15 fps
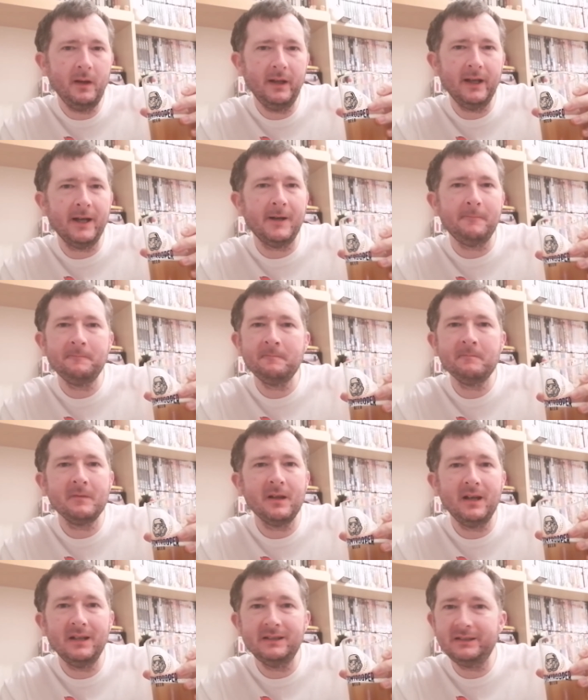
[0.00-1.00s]
yeah,
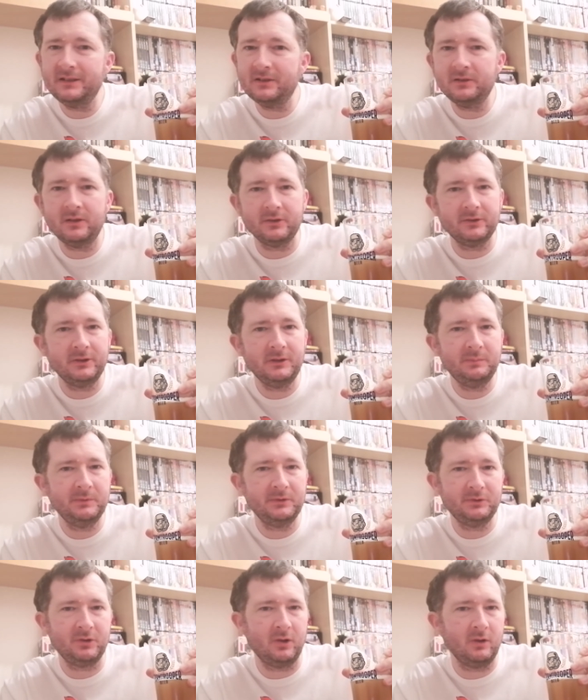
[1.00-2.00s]
still not
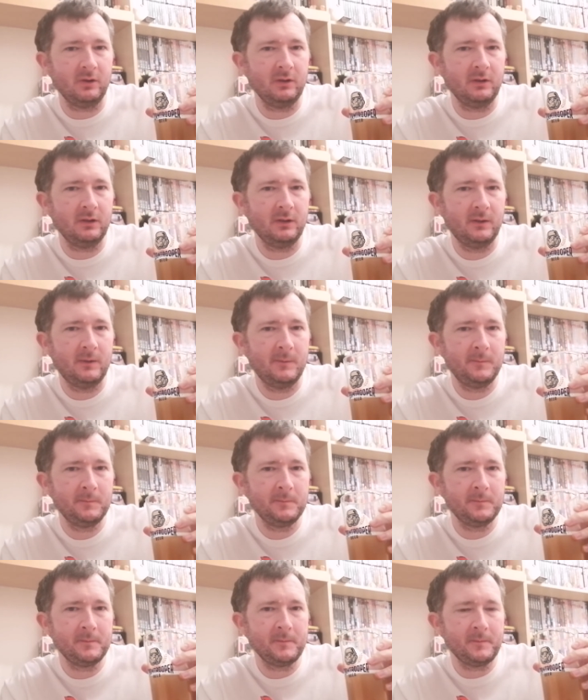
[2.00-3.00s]
super strong.
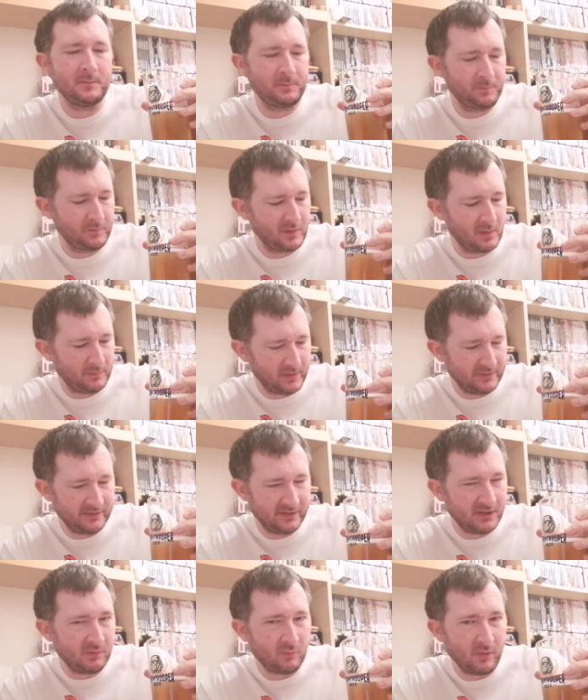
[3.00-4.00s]
I'm
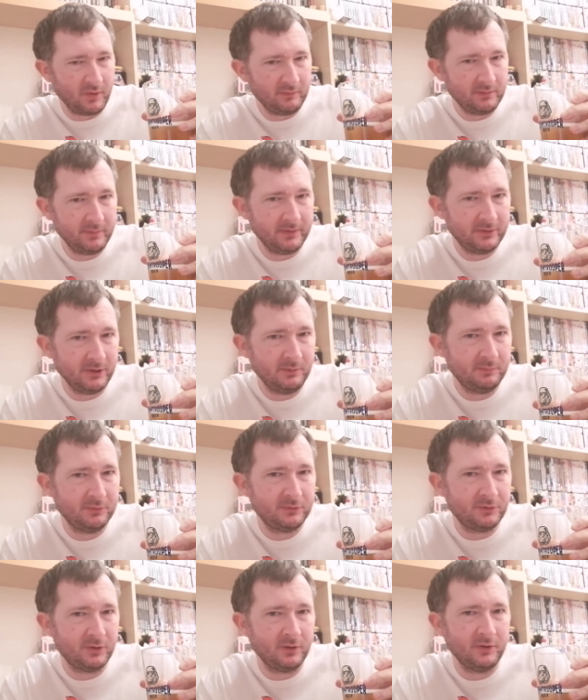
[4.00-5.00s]
guessing they don't want them to be super
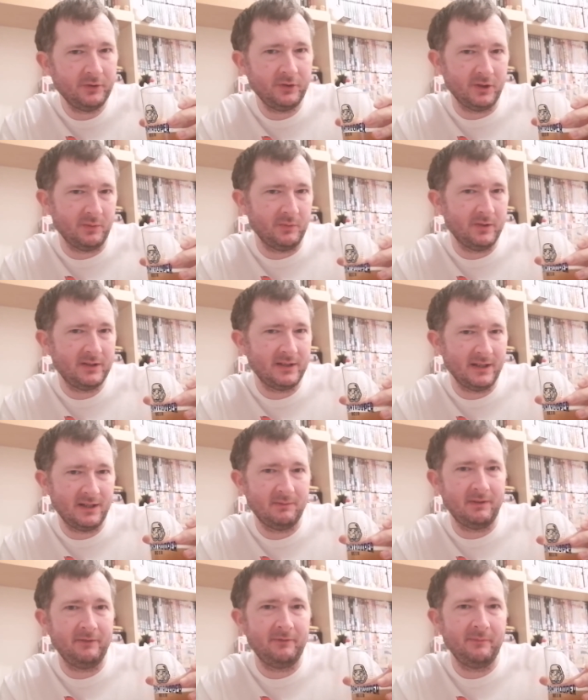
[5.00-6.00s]
strong because you don't want to
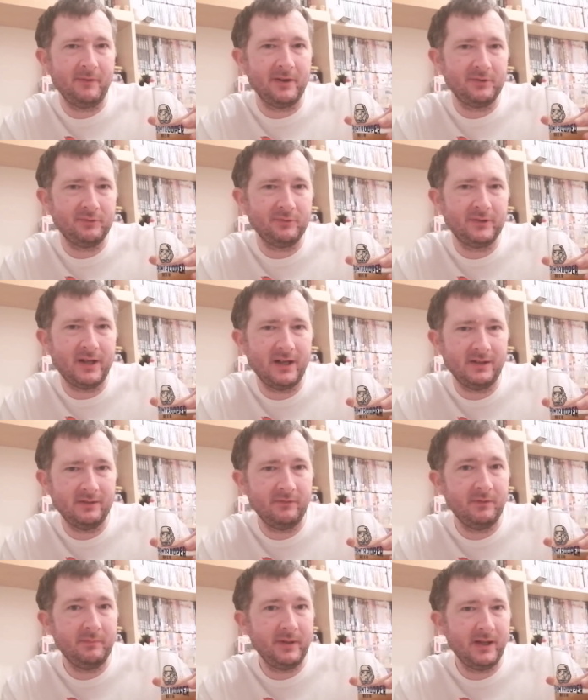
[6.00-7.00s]
take away from the actual taste
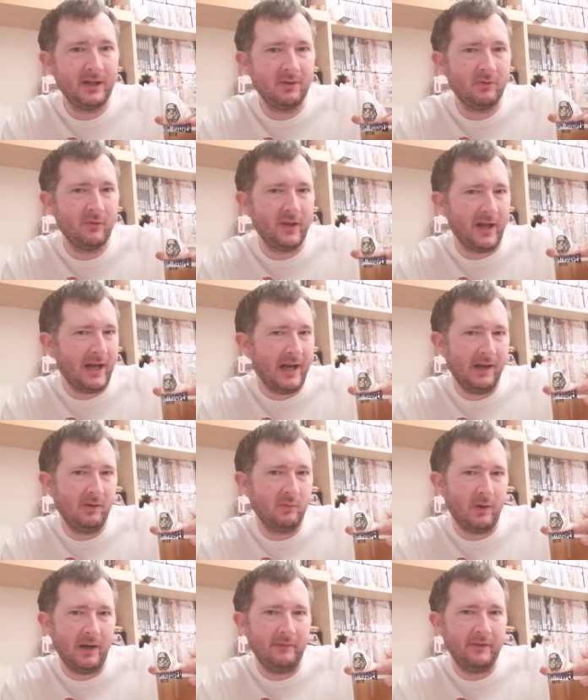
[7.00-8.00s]
of the beer or the ale
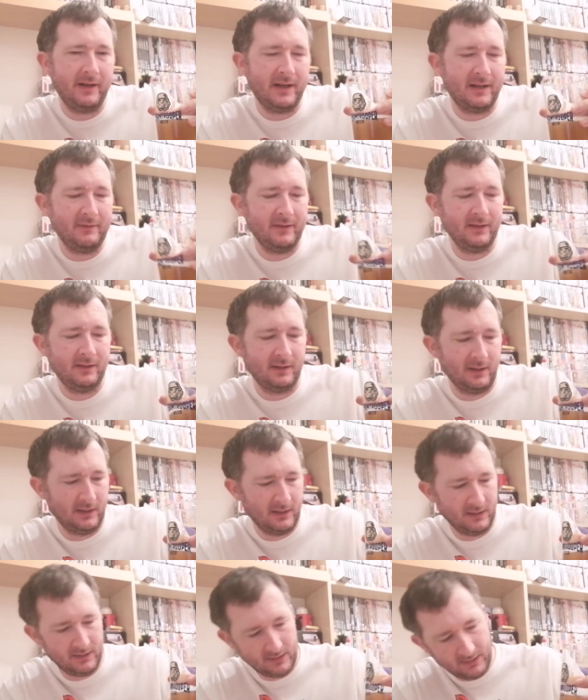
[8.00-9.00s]
or whatever you're having.
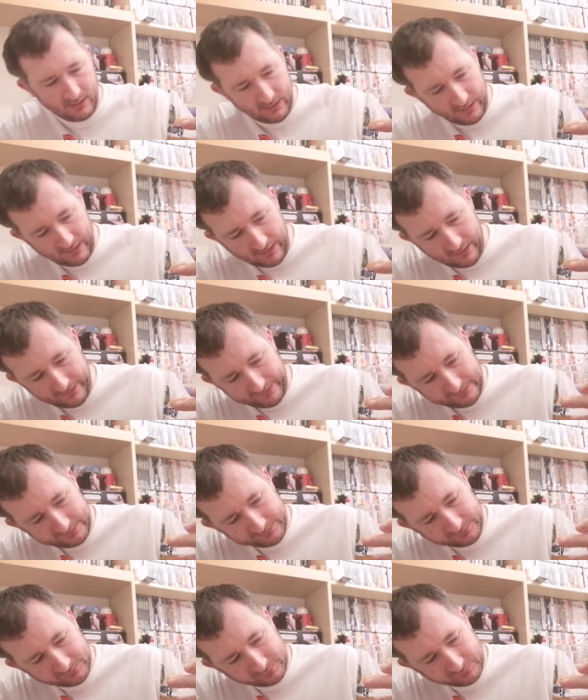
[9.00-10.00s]
Um,